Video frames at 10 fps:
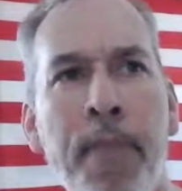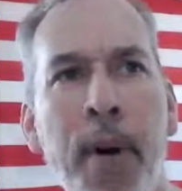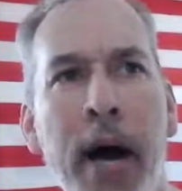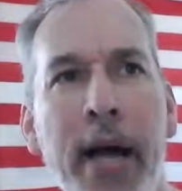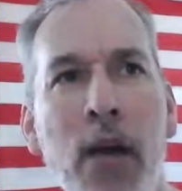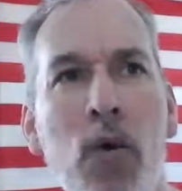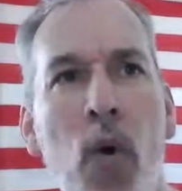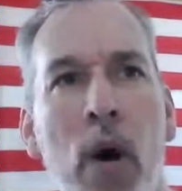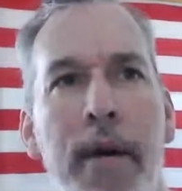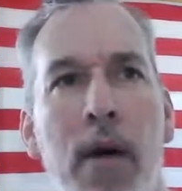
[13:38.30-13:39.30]
But
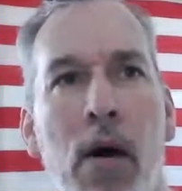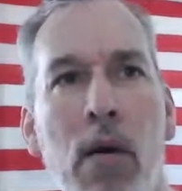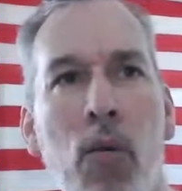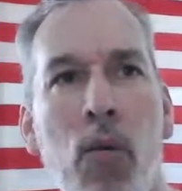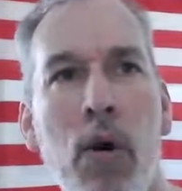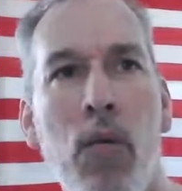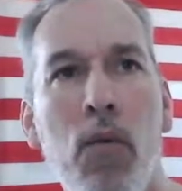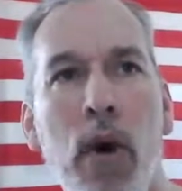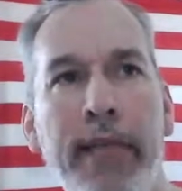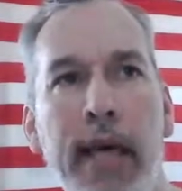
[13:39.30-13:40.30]
women,
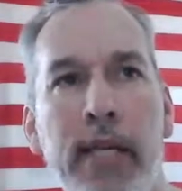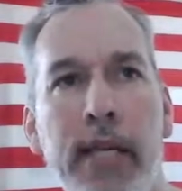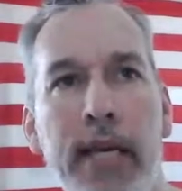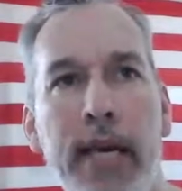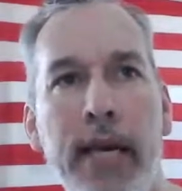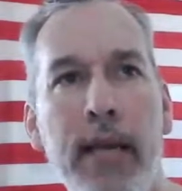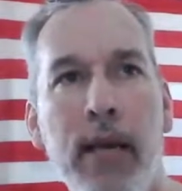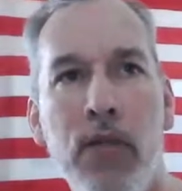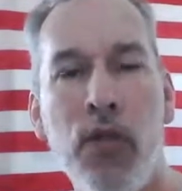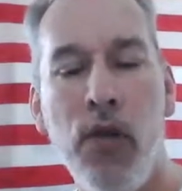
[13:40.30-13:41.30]
what they
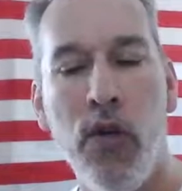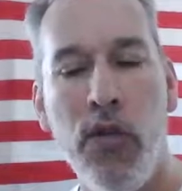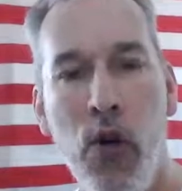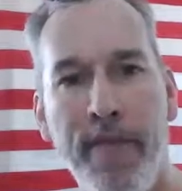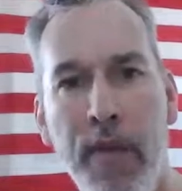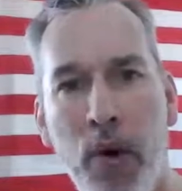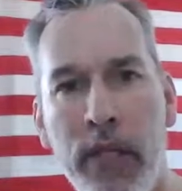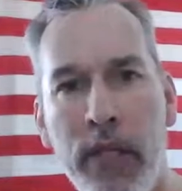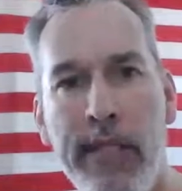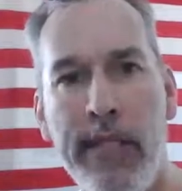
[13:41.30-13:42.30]
did, so you have the
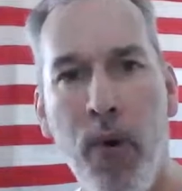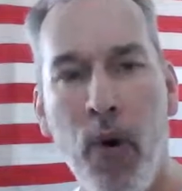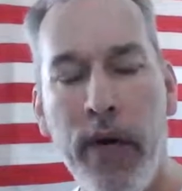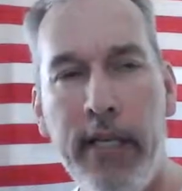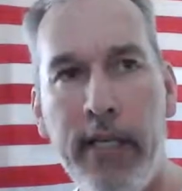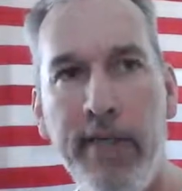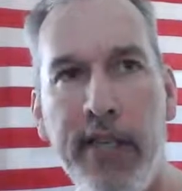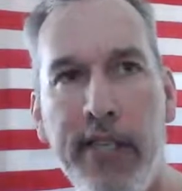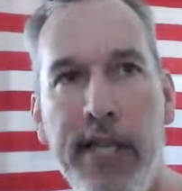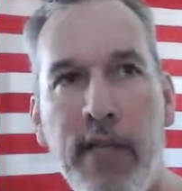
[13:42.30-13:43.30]
Boston Tea Party in
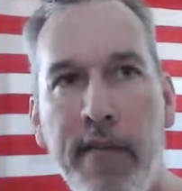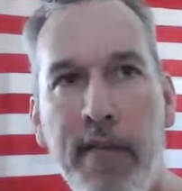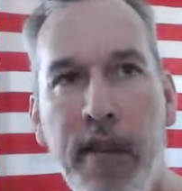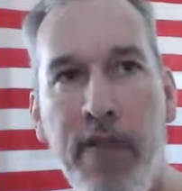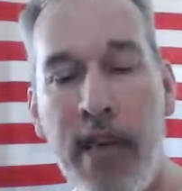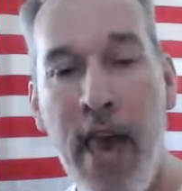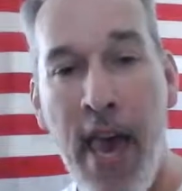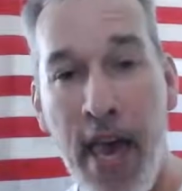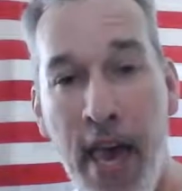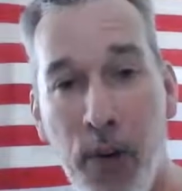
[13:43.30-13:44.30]

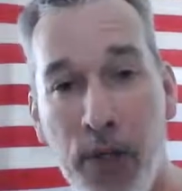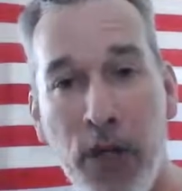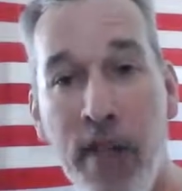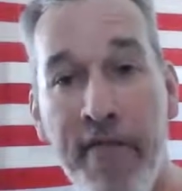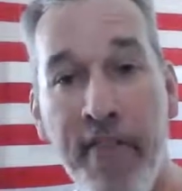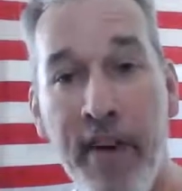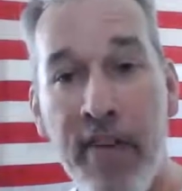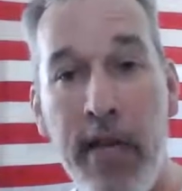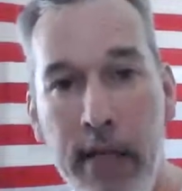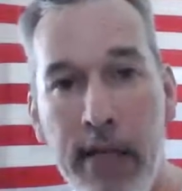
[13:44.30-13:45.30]
1773. It was actually
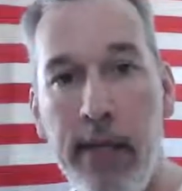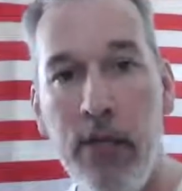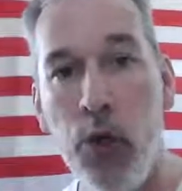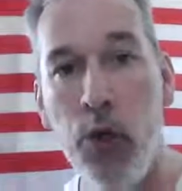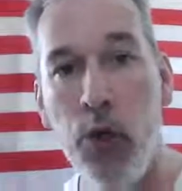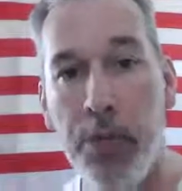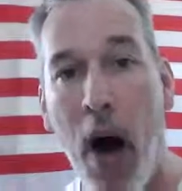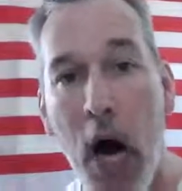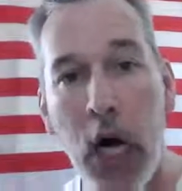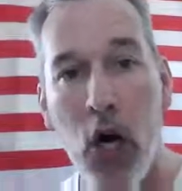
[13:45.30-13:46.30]
very easy to
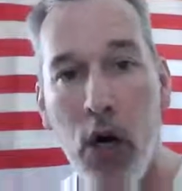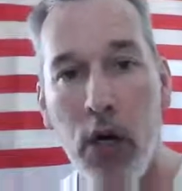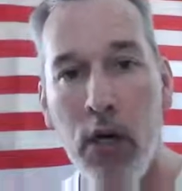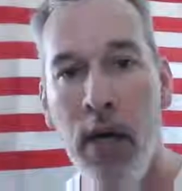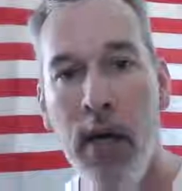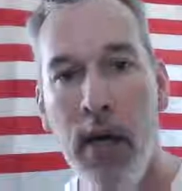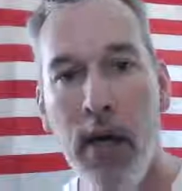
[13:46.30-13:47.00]
smuggle